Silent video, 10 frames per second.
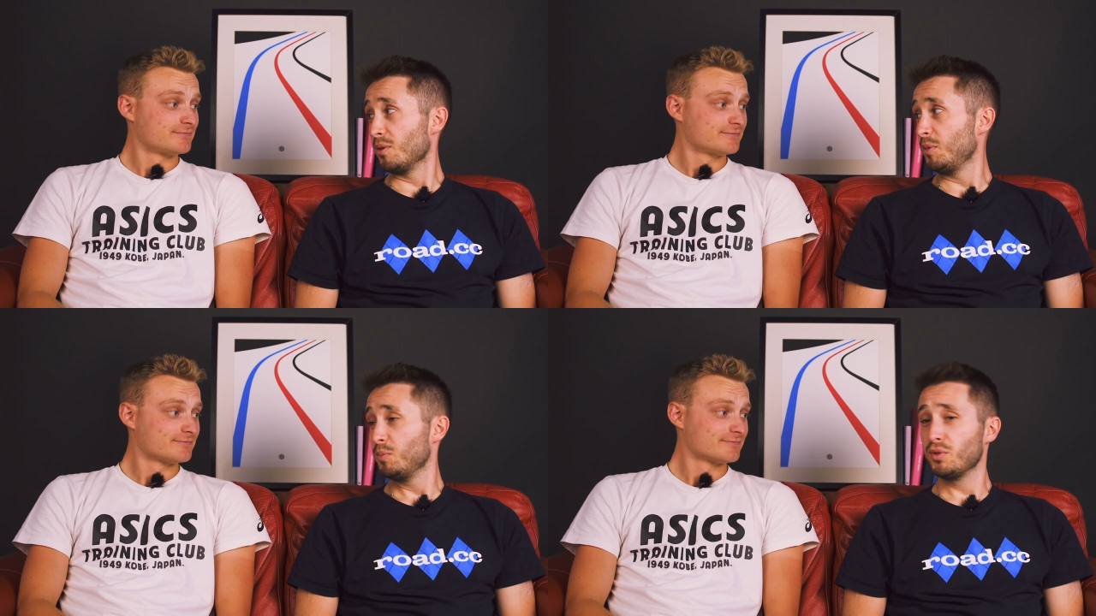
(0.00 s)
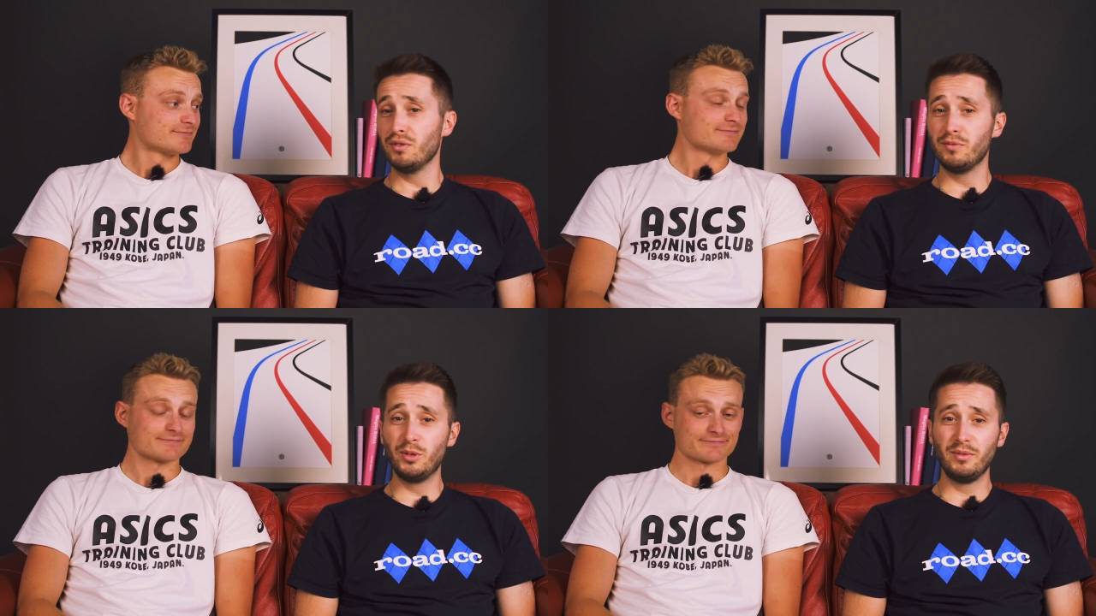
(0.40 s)
Speaker 1: some
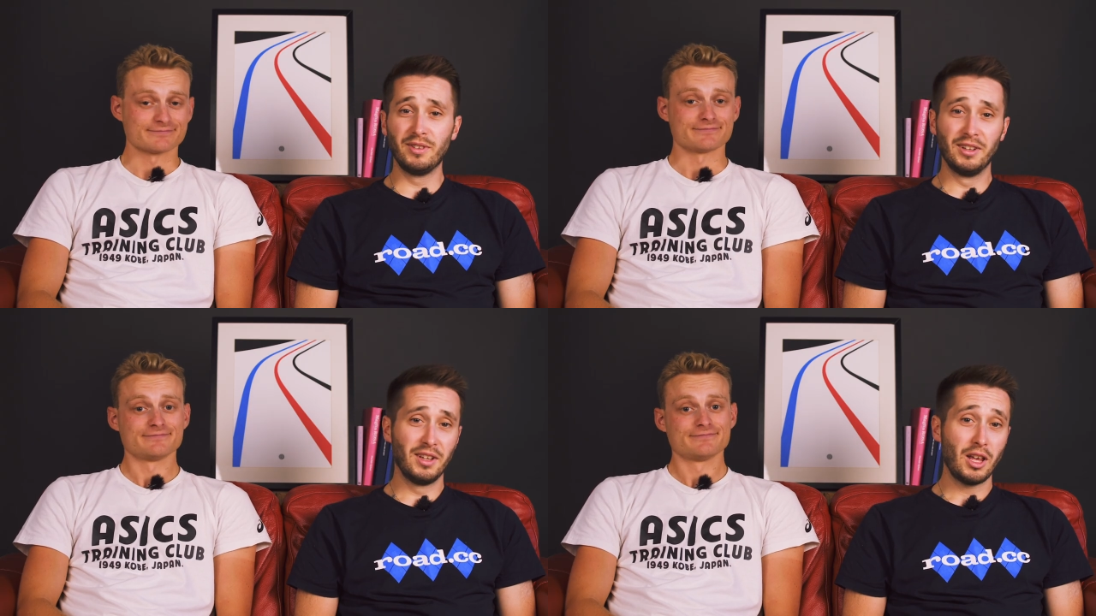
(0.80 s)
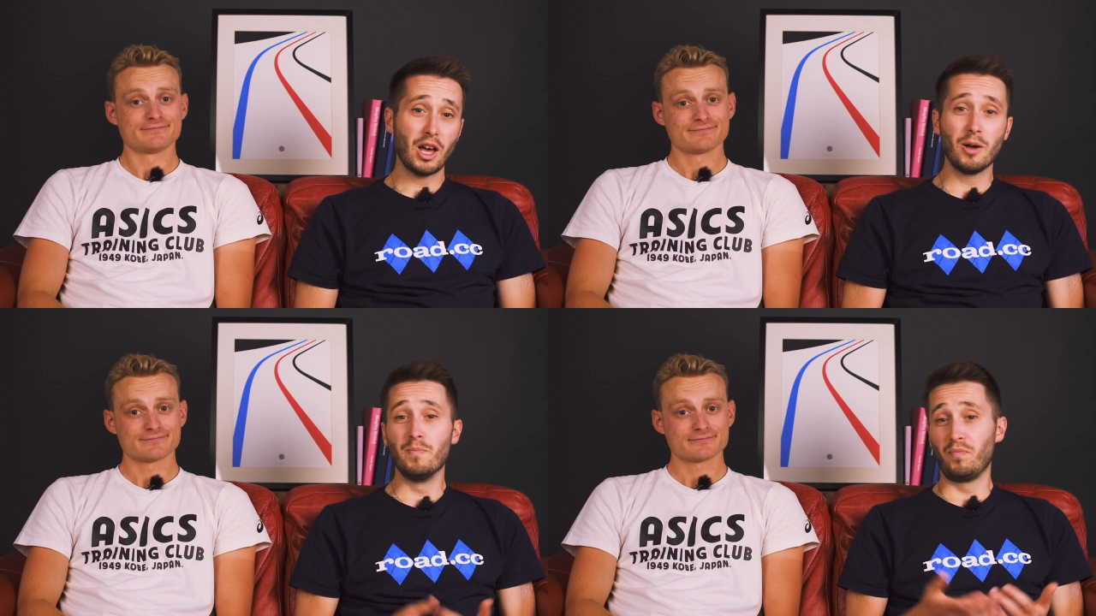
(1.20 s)
improvement. Mm.
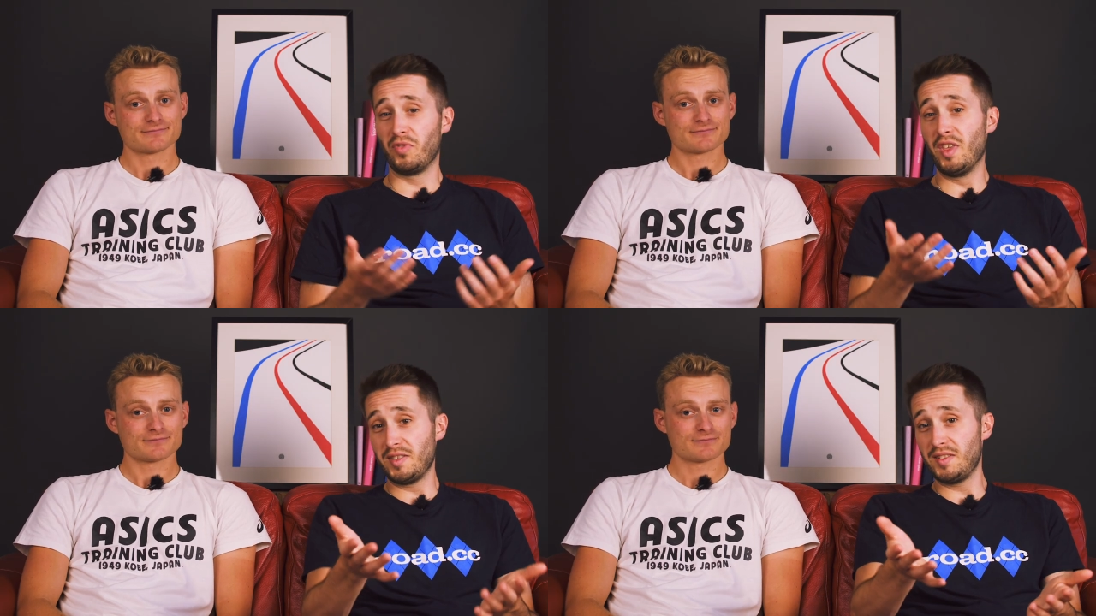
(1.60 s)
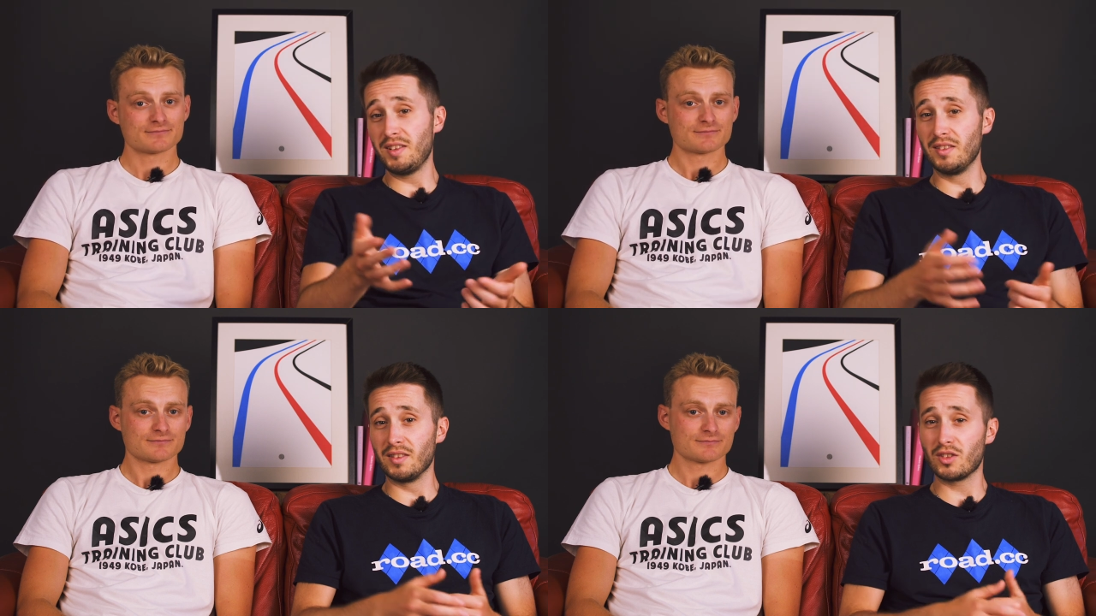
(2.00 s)
Um, this
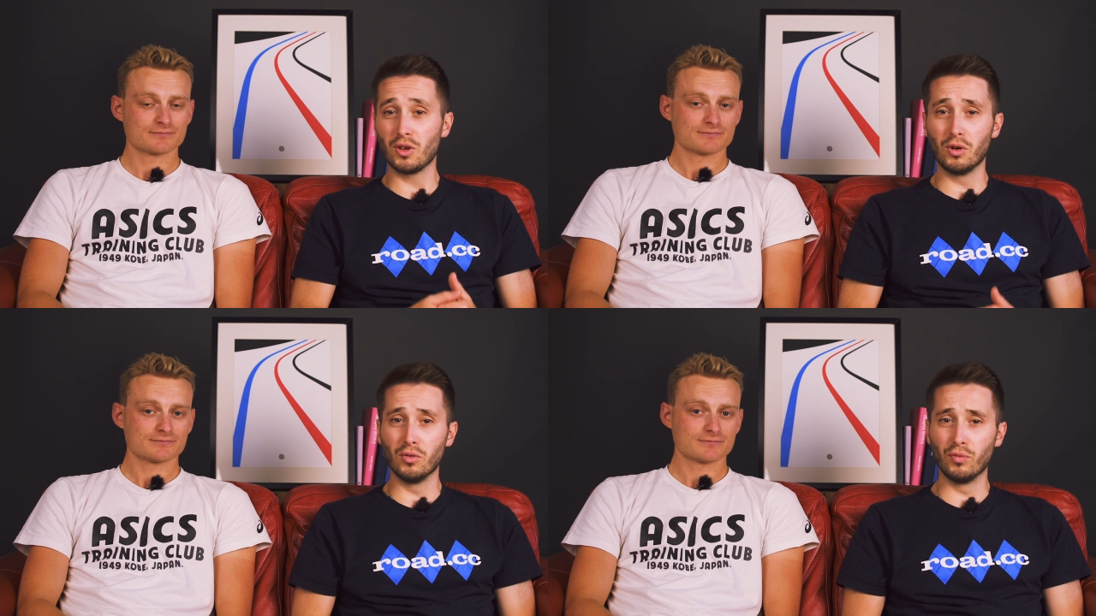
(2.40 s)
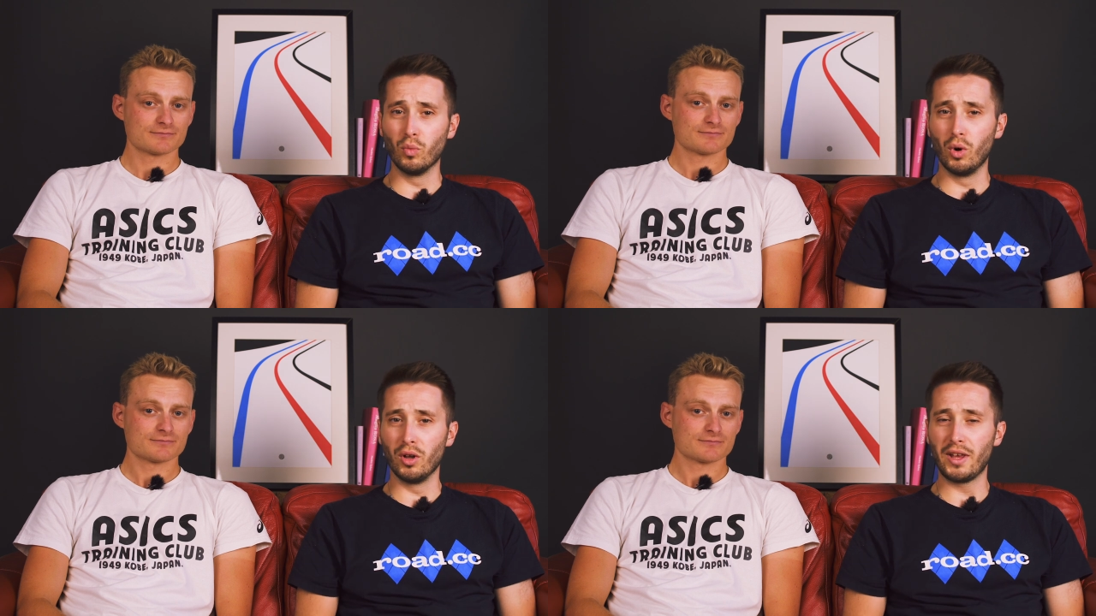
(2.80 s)
didn't solve
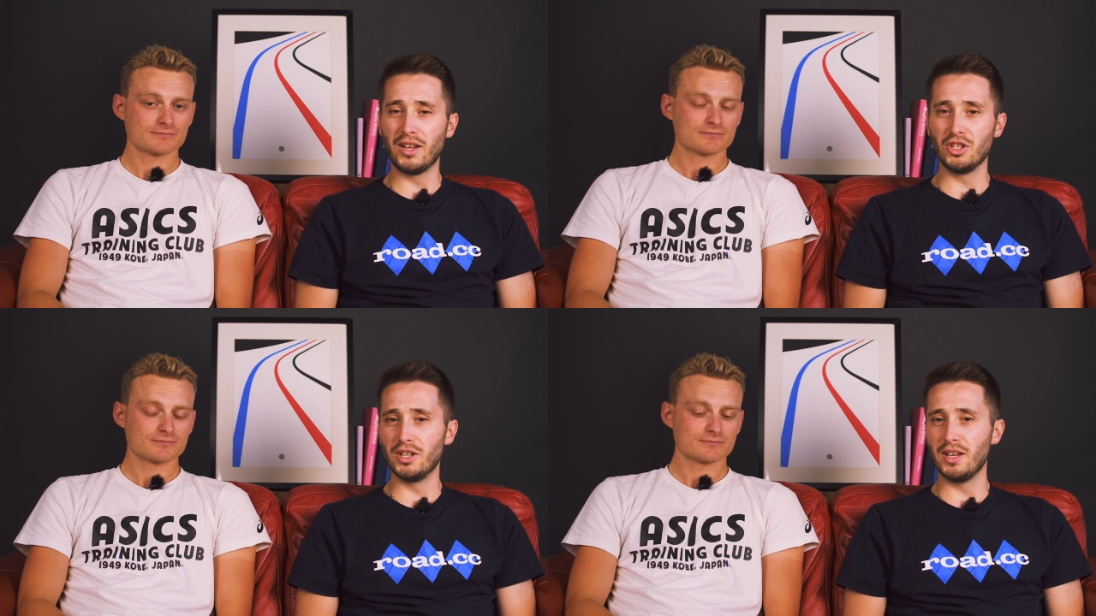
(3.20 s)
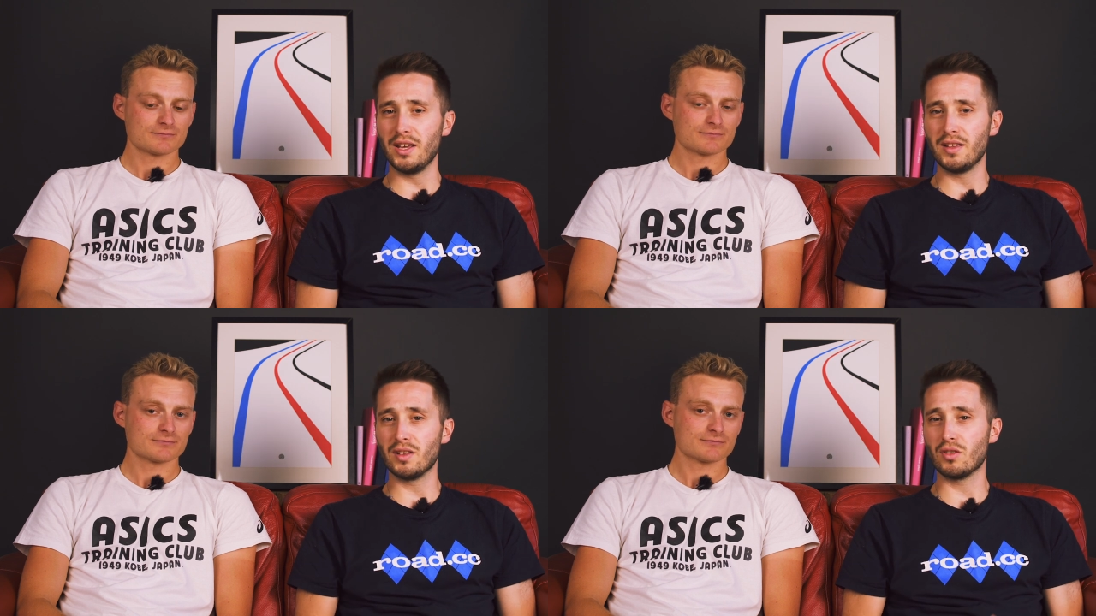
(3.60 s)
what
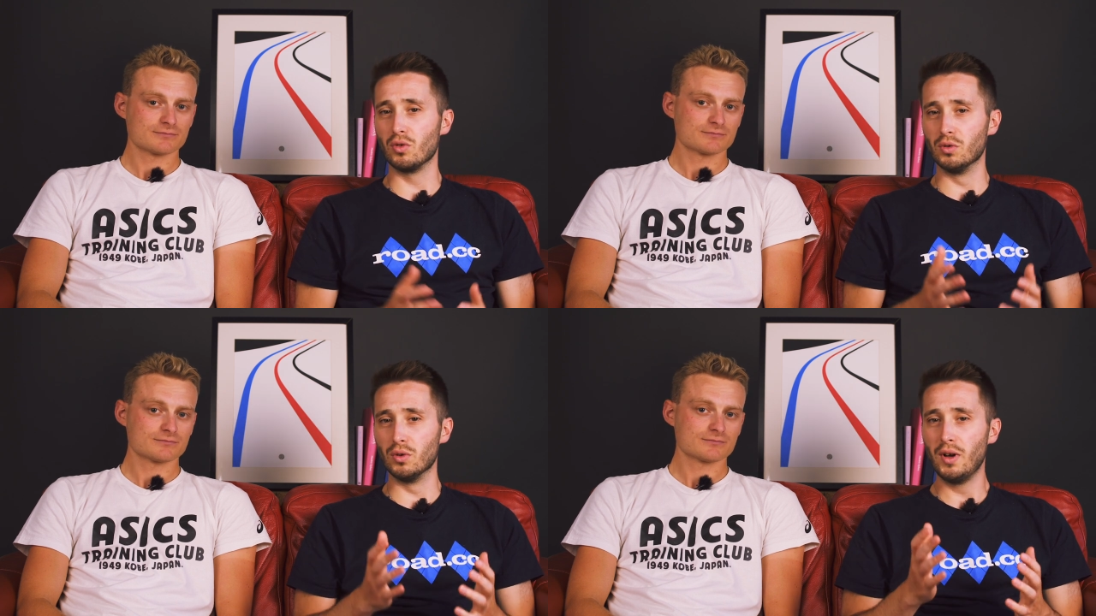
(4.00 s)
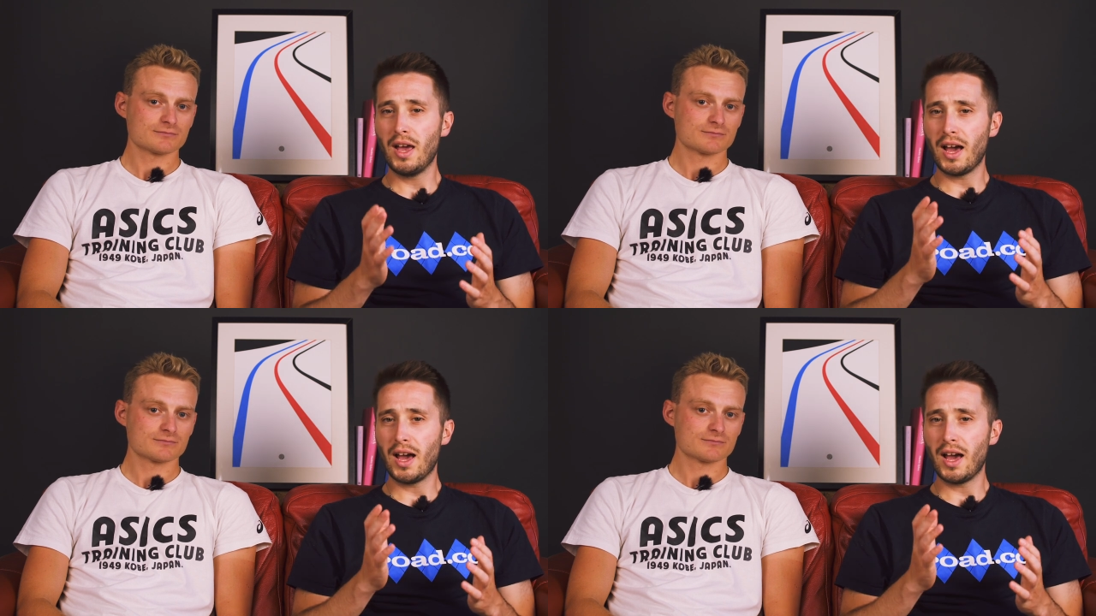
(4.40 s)
engineers saw